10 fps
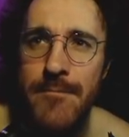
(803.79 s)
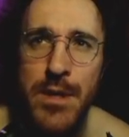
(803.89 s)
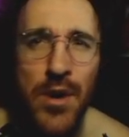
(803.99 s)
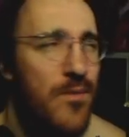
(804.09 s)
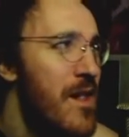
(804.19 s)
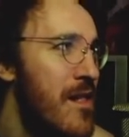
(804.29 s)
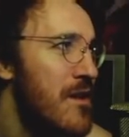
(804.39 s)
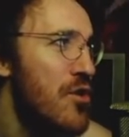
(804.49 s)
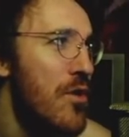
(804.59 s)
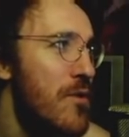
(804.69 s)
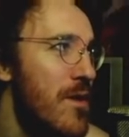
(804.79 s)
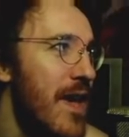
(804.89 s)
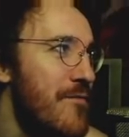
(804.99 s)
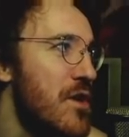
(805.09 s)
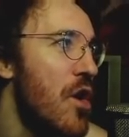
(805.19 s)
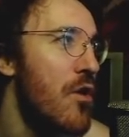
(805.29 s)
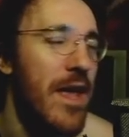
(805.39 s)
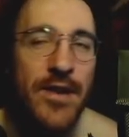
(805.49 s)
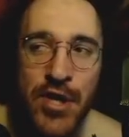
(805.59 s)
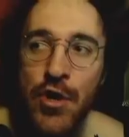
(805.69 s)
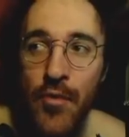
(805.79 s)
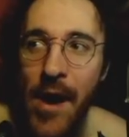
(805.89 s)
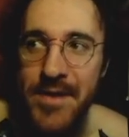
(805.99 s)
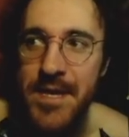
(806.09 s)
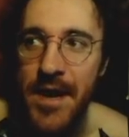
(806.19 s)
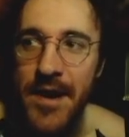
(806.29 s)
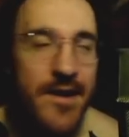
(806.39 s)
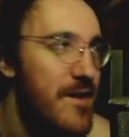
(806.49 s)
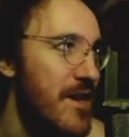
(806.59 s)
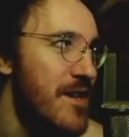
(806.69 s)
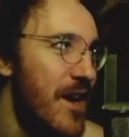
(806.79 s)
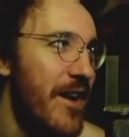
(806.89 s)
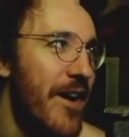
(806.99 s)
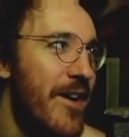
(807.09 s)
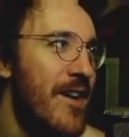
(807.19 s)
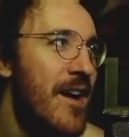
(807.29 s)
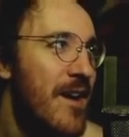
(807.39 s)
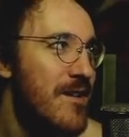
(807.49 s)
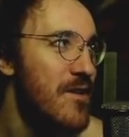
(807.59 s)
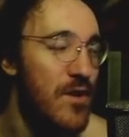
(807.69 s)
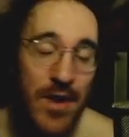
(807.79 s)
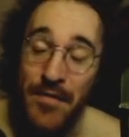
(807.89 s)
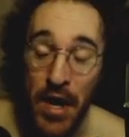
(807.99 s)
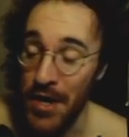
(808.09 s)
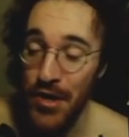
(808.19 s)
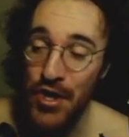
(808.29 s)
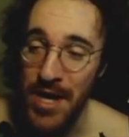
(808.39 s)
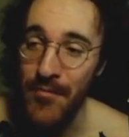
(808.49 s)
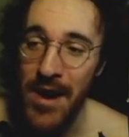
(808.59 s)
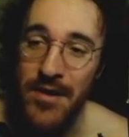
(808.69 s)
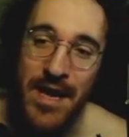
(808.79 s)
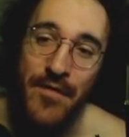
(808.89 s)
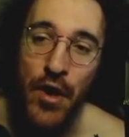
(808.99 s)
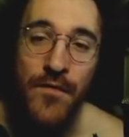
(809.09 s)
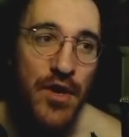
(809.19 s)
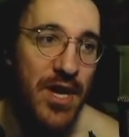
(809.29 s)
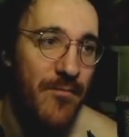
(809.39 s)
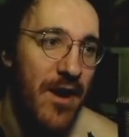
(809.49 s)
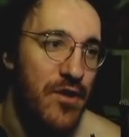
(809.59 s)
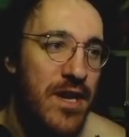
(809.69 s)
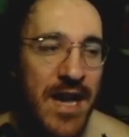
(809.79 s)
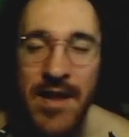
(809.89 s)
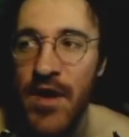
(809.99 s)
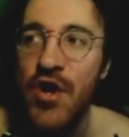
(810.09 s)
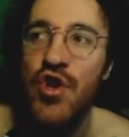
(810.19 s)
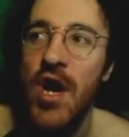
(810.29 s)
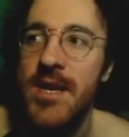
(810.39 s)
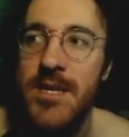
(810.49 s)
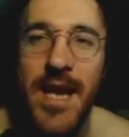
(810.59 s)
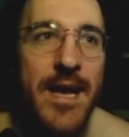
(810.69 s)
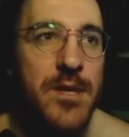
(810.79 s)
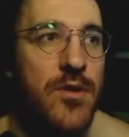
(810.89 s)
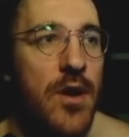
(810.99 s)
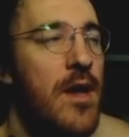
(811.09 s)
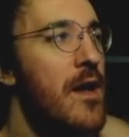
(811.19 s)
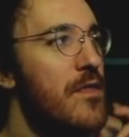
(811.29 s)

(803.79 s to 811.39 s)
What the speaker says: So you only really have to know like 2 routes there. You know, you have an under gem route and you have an over gem route. You can kind of adjust as you know.